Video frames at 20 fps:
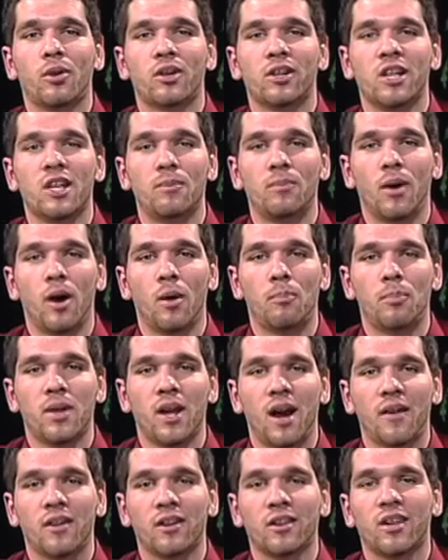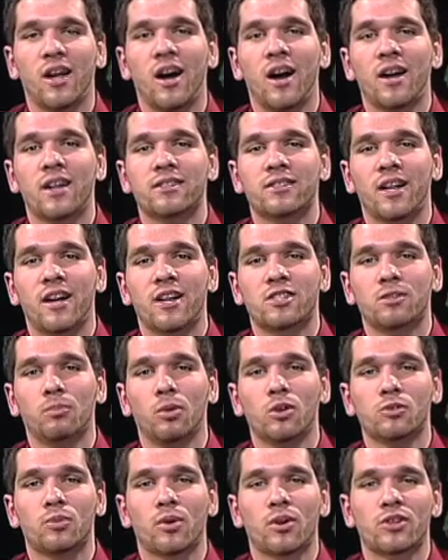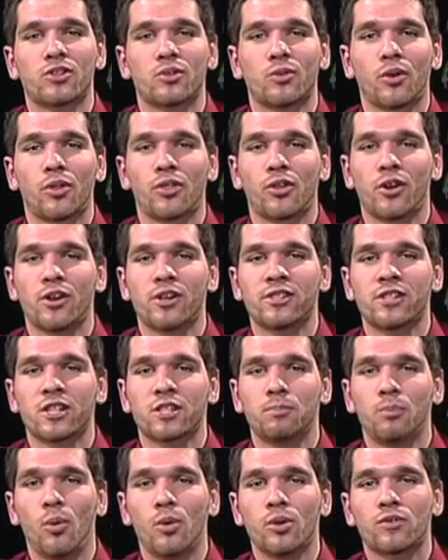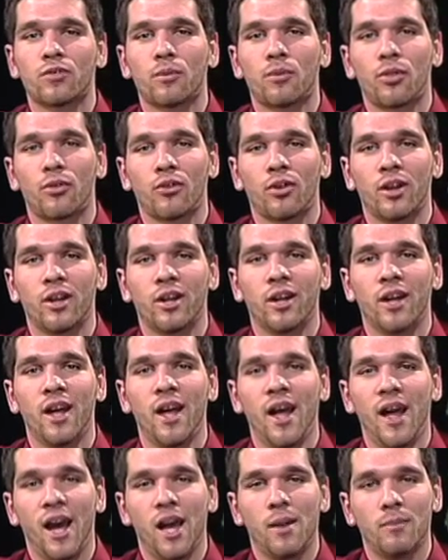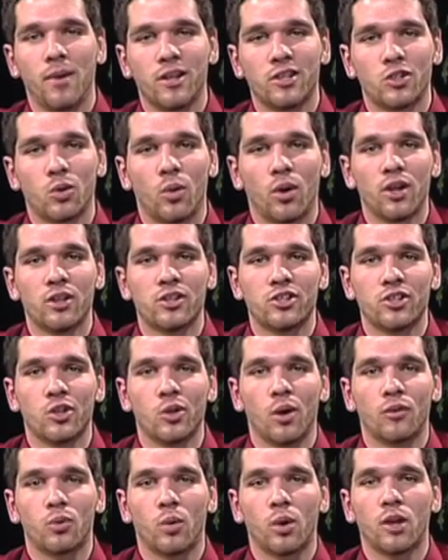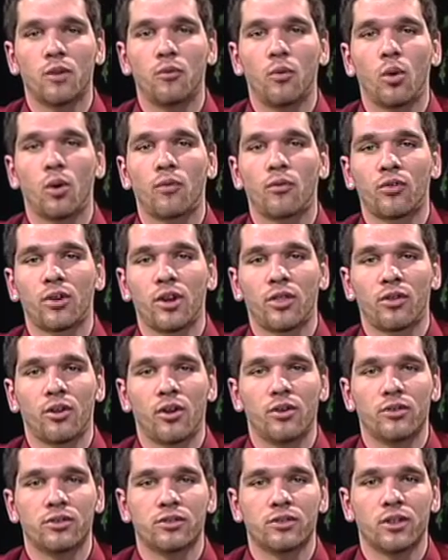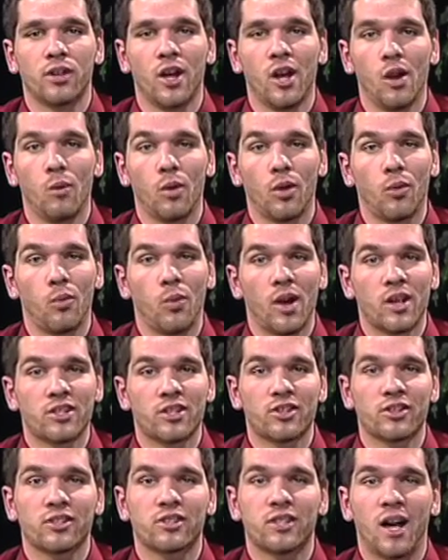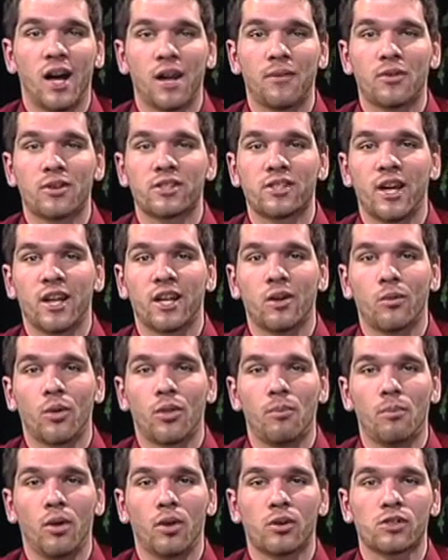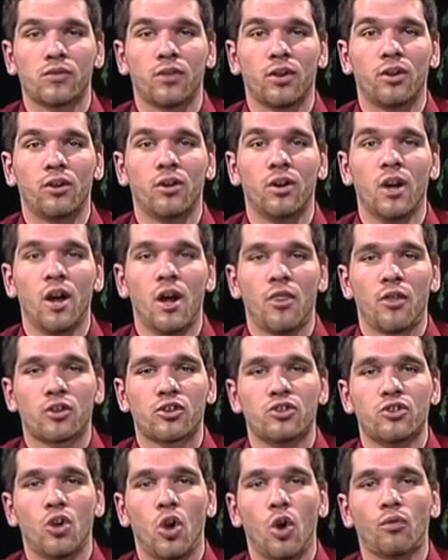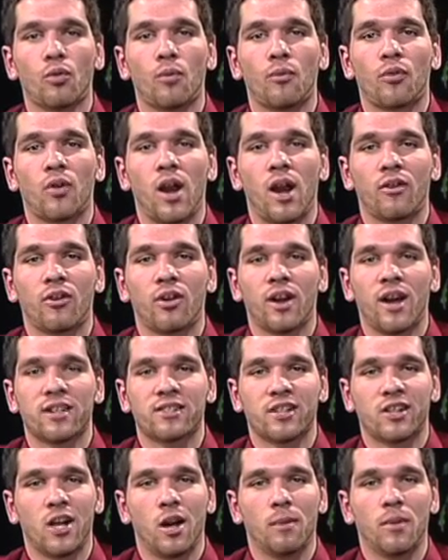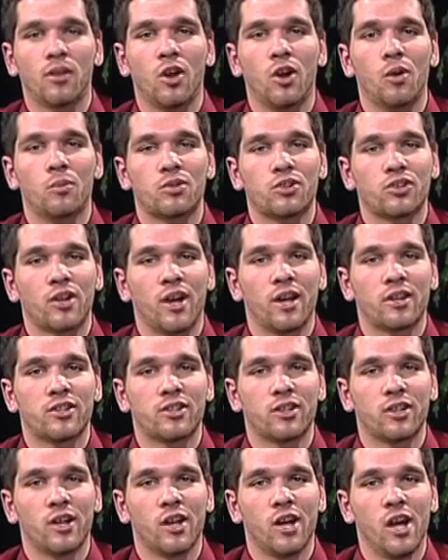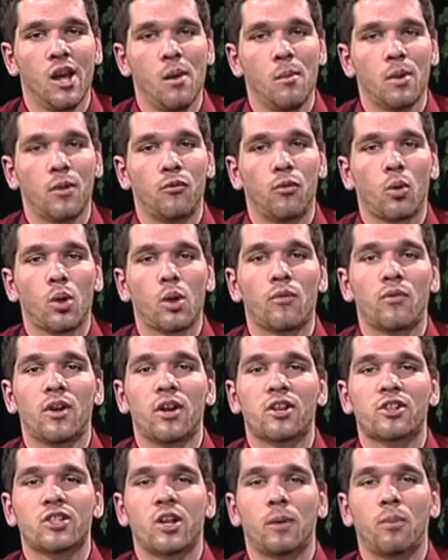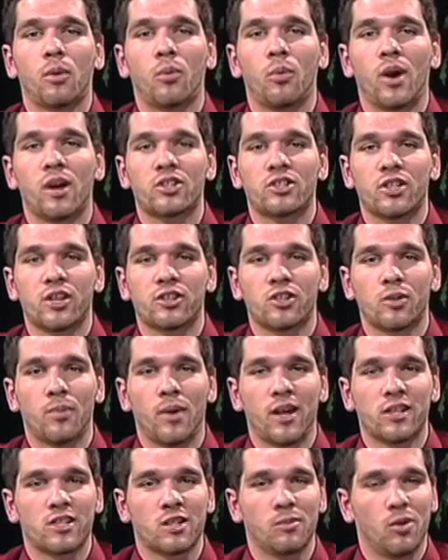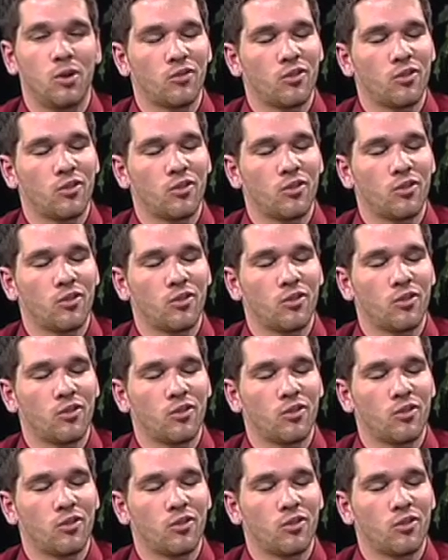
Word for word: to keep up behind the lines as Bloomsburg scored 36 points from 3 and made 22 of 24 free throws. With West Chester tied for second with Millersville, there's no room for error as they come down the home stretch. Before we finish up with West Chester basketball,